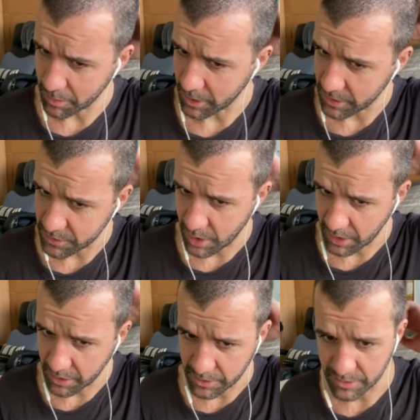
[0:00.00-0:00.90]
gonna try
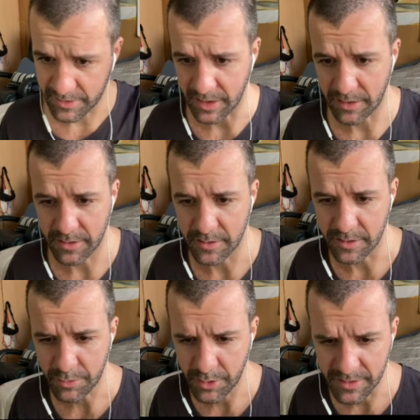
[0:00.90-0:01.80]
to understand the
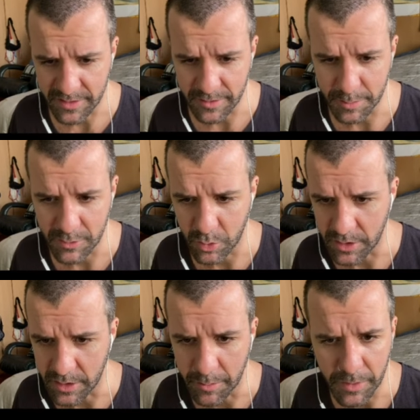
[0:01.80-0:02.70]
differences
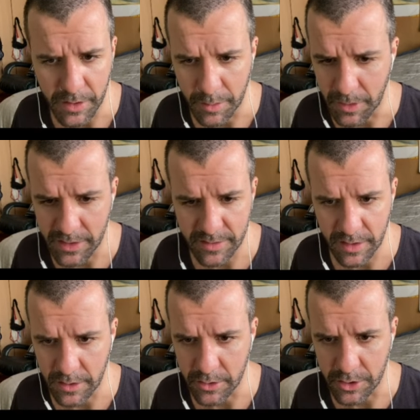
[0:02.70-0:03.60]
between them. I might
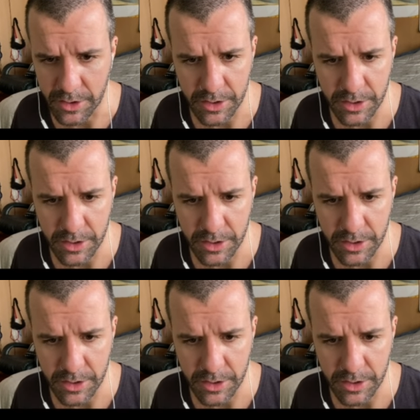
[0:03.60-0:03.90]
take a look